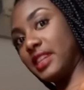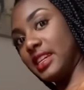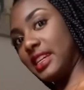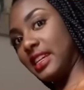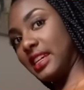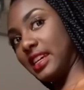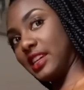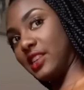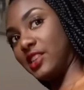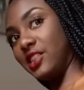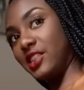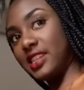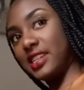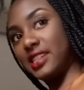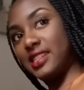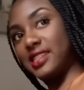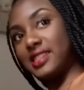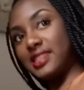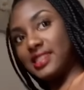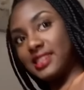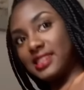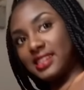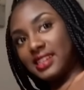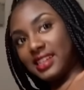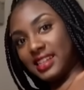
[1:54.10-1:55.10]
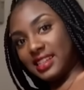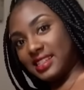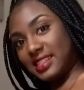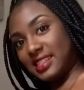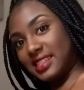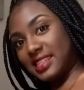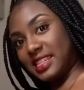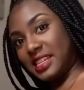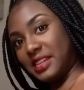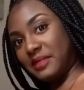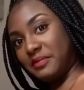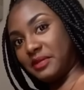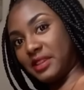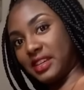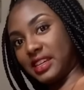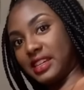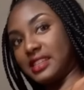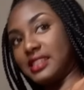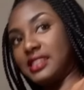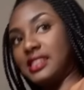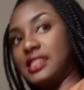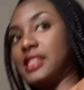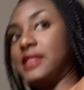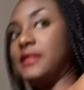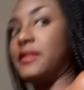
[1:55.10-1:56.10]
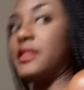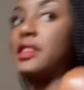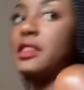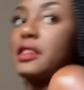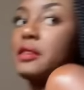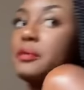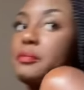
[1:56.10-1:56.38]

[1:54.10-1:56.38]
it's seamless. Even the